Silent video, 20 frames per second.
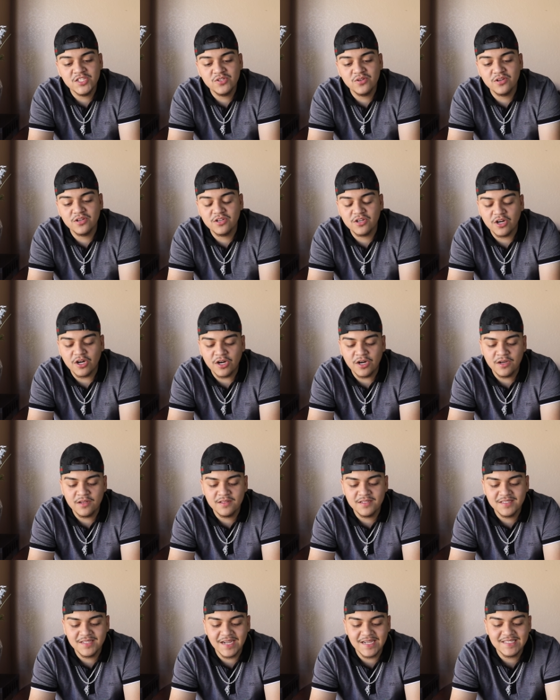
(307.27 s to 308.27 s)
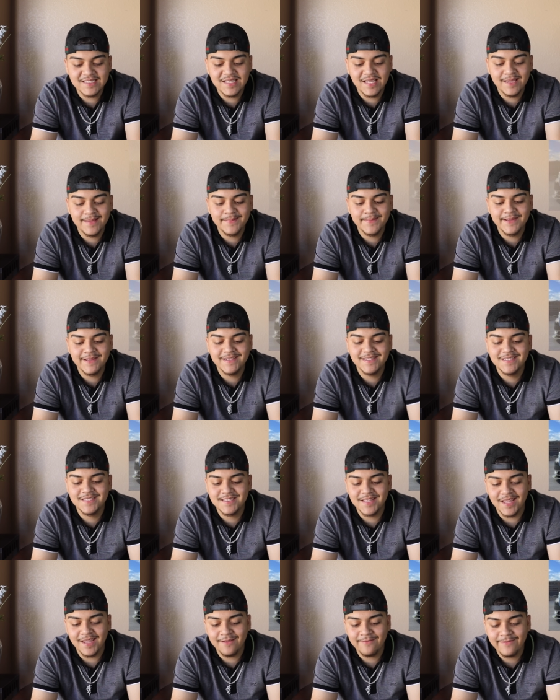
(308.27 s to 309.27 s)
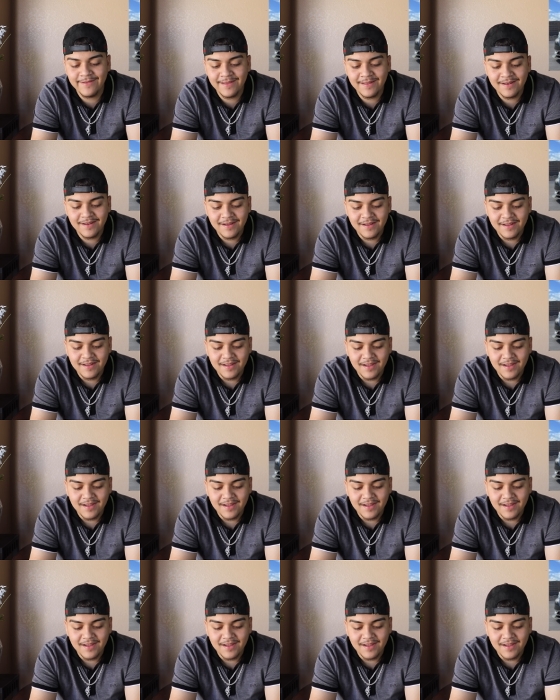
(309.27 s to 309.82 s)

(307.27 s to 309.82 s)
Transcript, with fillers: to a car, this guy's name is David.